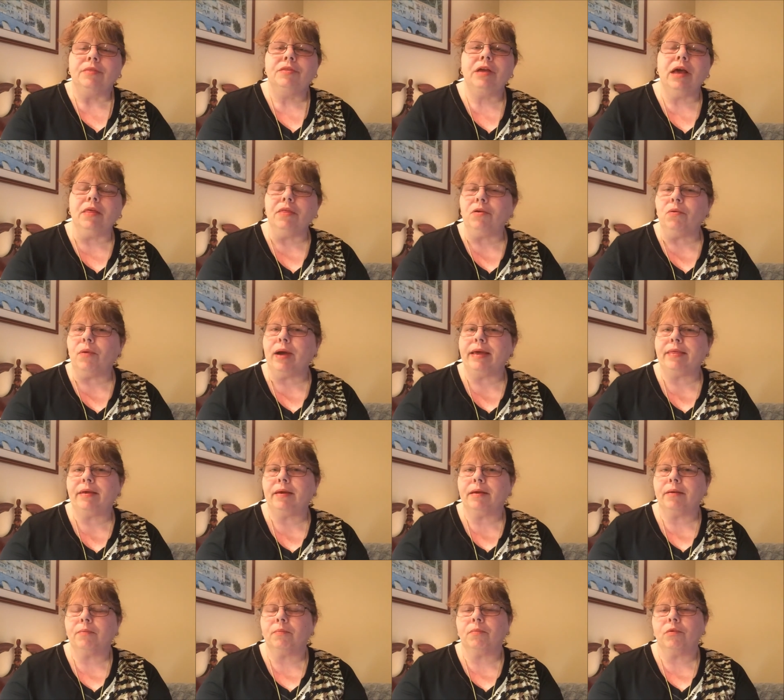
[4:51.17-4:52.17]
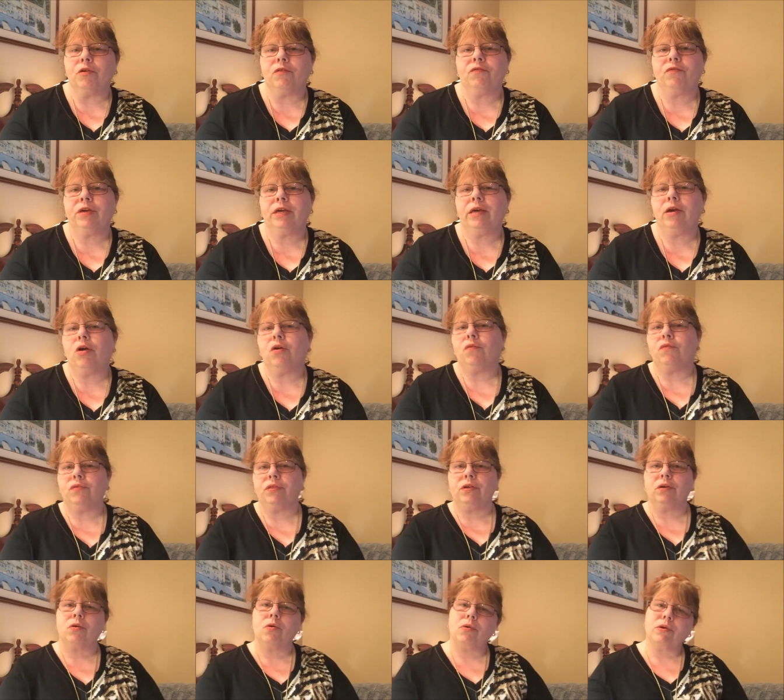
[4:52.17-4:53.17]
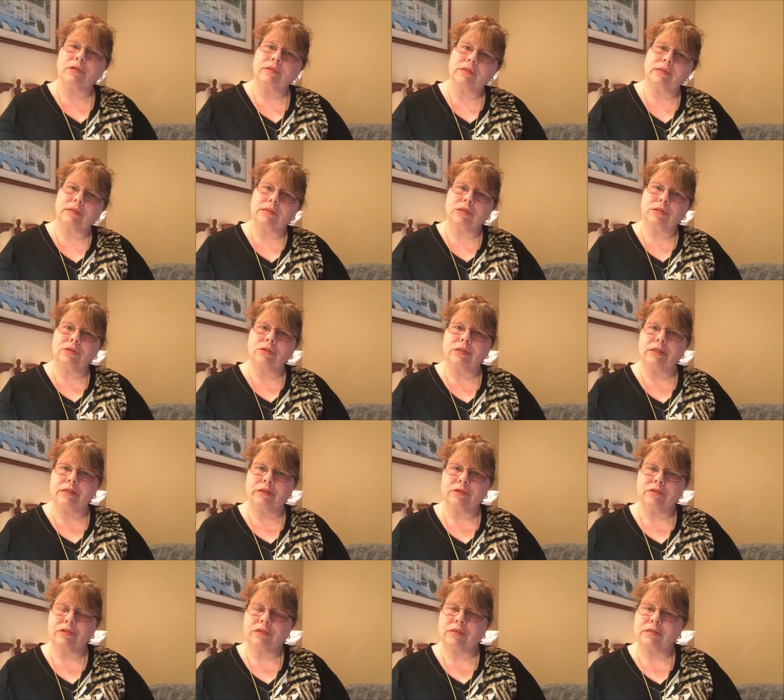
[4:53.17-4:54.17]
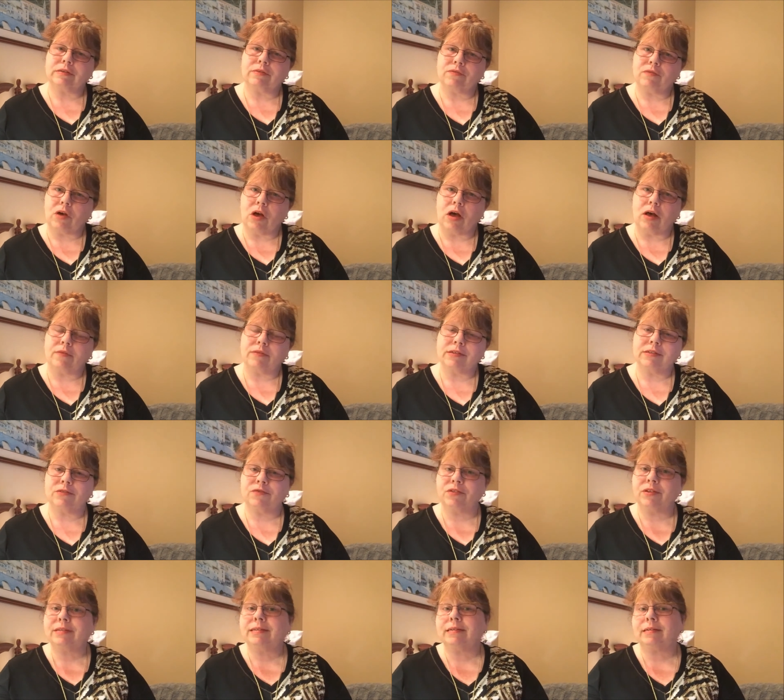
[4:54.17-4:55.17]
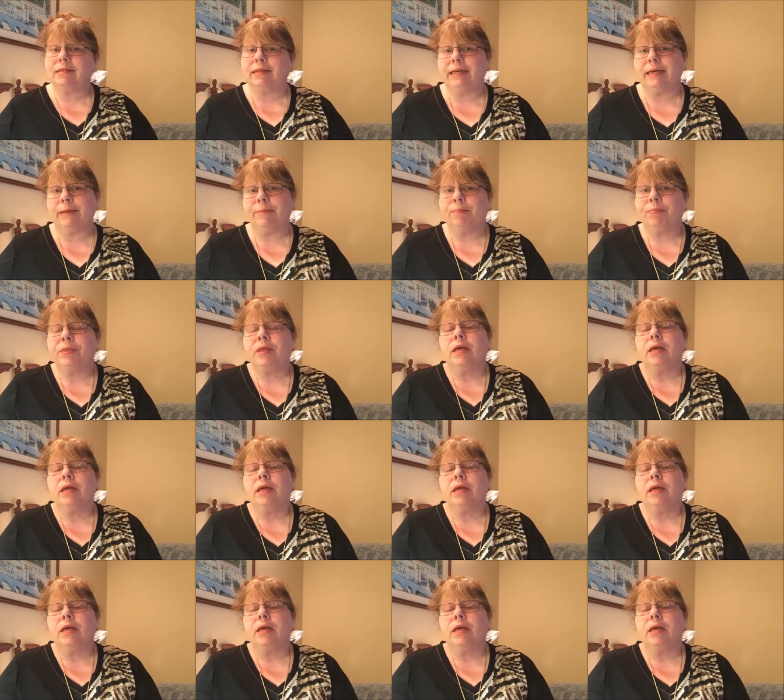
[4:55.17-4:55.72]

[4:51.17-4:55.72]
The other way that Murphy, over the course of the 2 years, has evolved is physically.